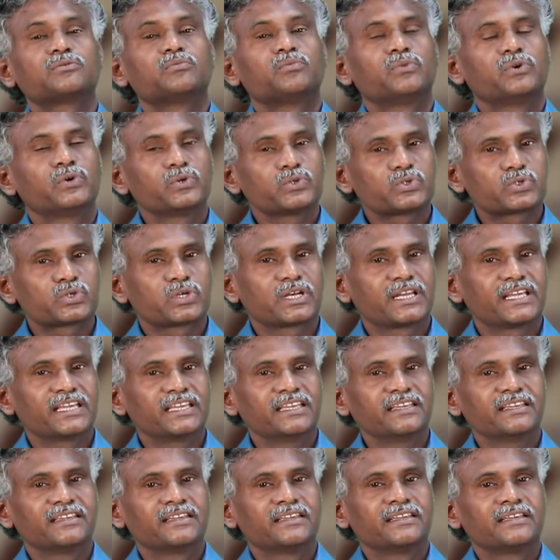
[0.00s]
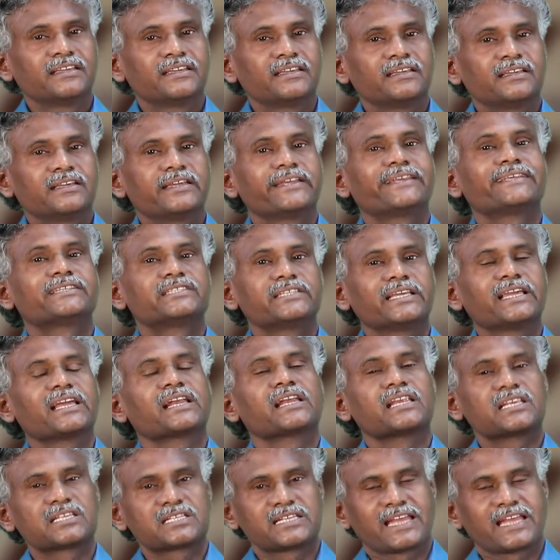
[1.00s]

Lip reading: Mostly it is English